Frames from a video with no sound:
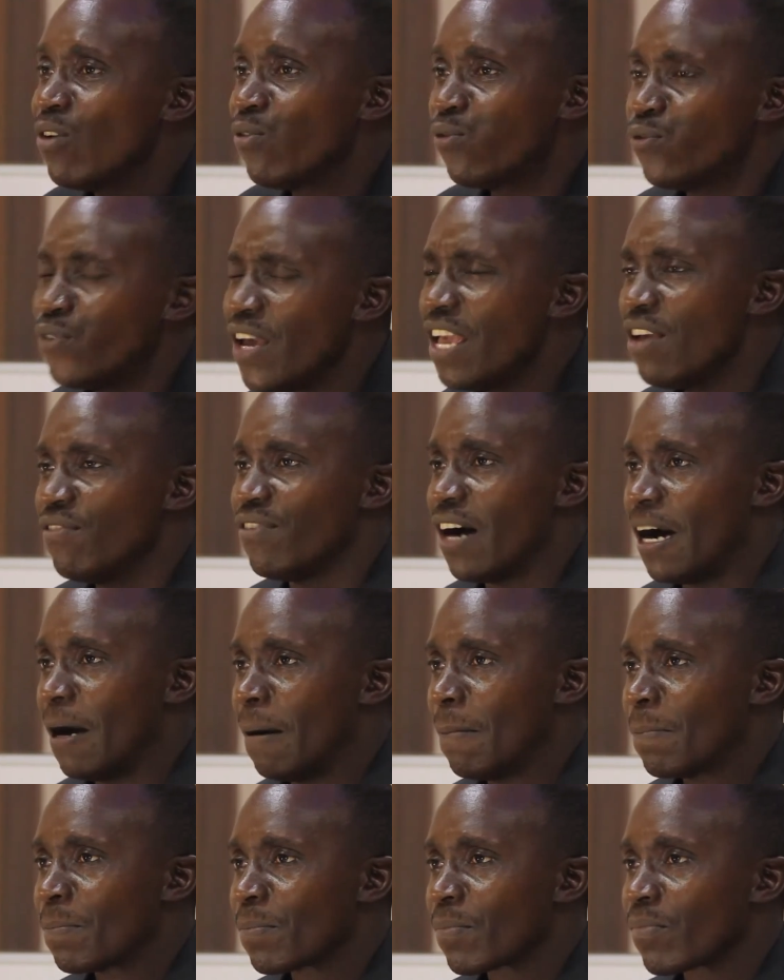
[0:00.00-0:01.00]
favor
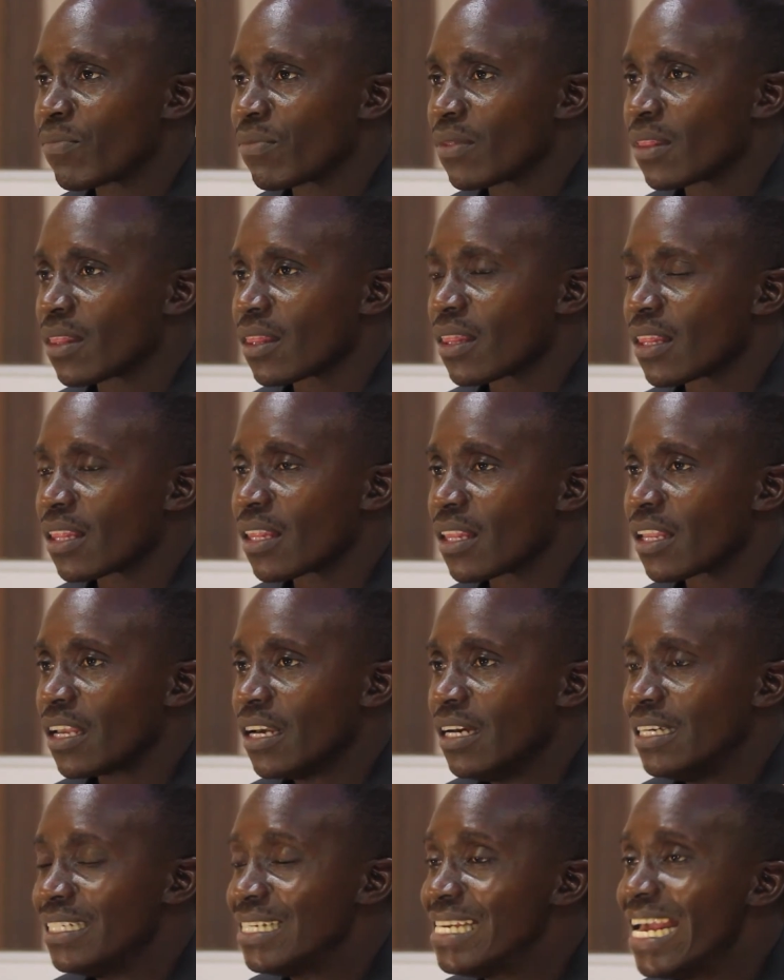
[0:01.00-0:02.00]

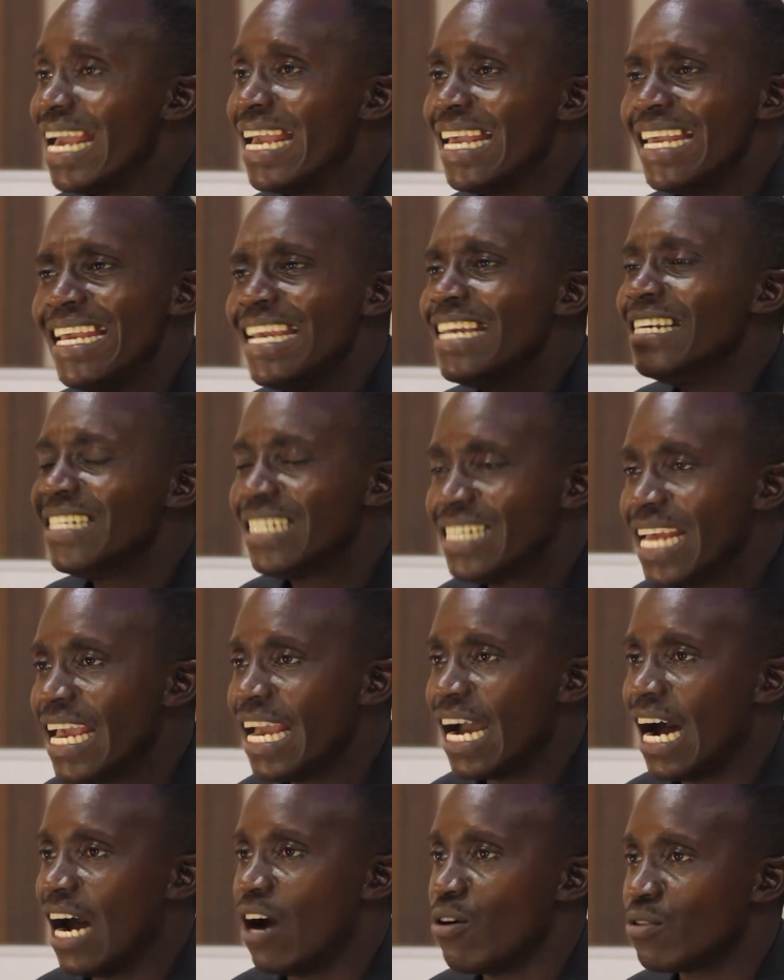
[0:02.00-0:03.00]
day in, day
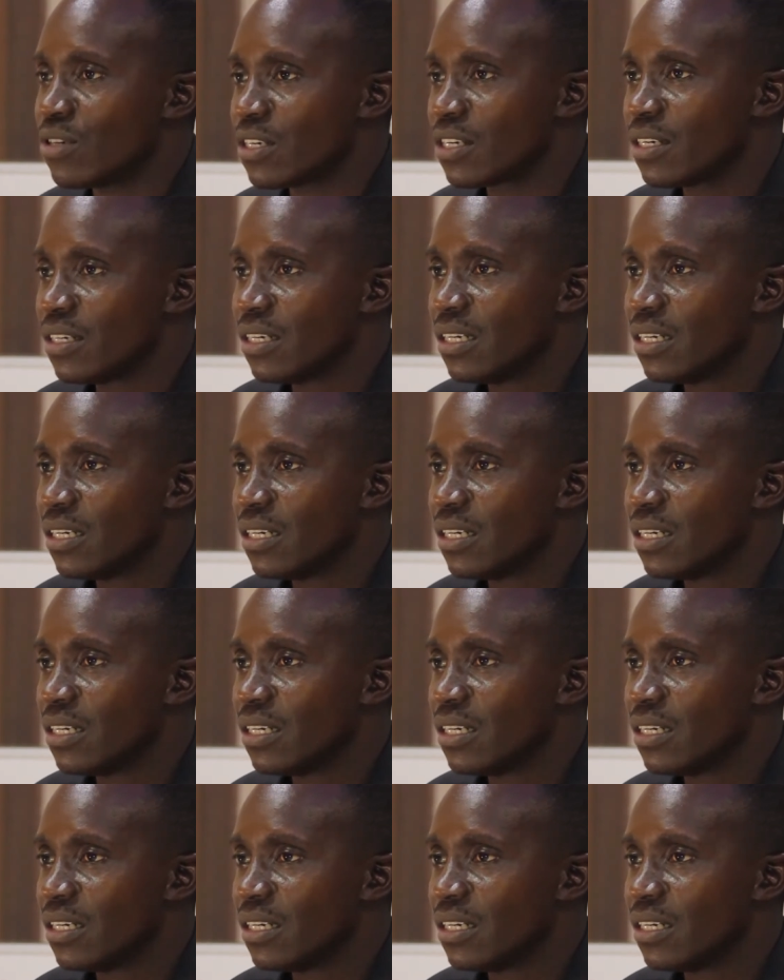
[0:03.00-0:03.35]
out.